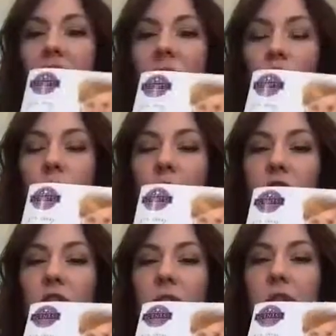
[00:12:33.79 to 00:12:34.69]
have
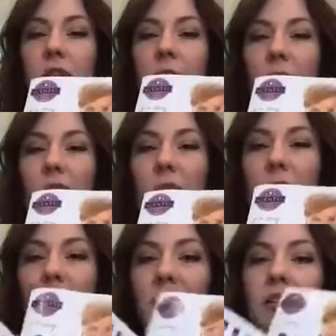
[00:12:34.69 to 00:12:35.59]
warmers showing on the
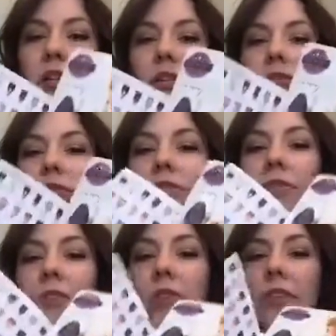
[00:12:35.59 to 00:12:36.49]
bottom instead of,
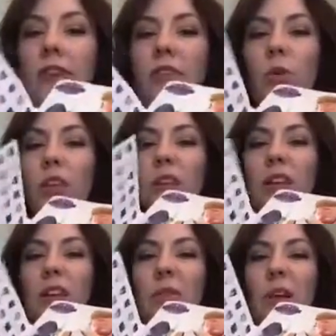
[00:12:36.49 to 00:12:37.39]
if I folded it
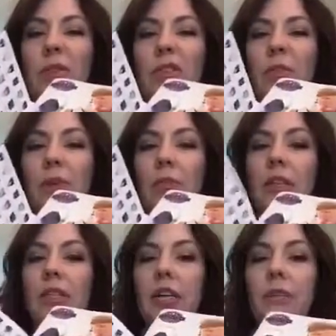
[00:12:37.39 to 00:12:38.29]
the other way, it would just be
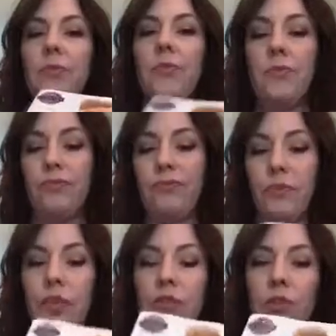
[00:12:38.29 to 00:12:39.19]
printing.
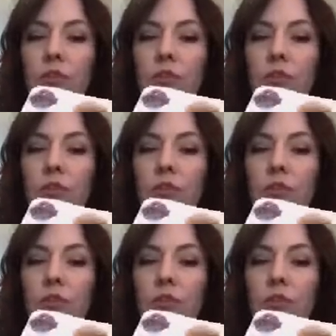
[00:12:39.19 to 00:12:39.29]
So